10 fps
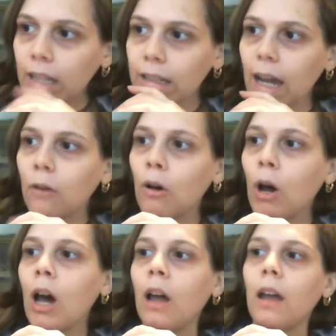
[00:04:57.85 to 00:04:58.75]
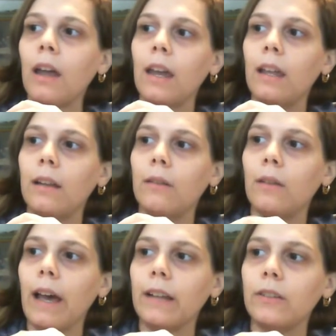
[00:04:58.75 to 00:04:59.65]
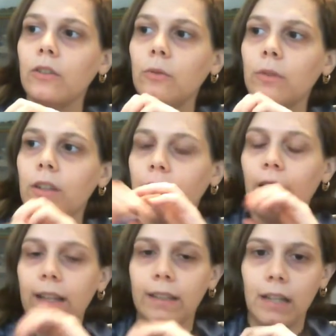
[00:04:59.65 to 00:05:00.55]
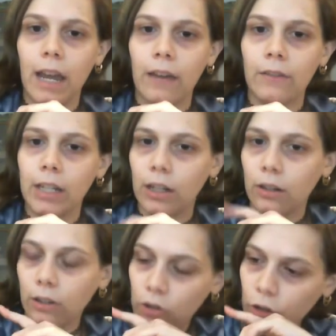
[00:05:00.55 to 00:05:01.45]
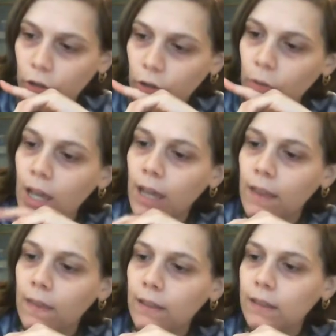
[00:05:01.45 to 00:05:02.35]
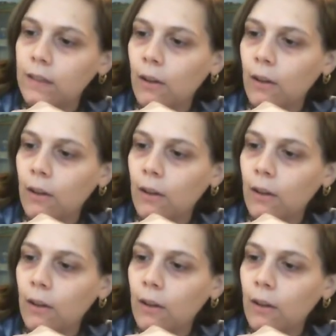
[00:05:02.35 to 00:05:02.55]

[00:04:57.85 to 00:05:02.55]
Now, it has to do with a device, and I have it here, and I'll show you. This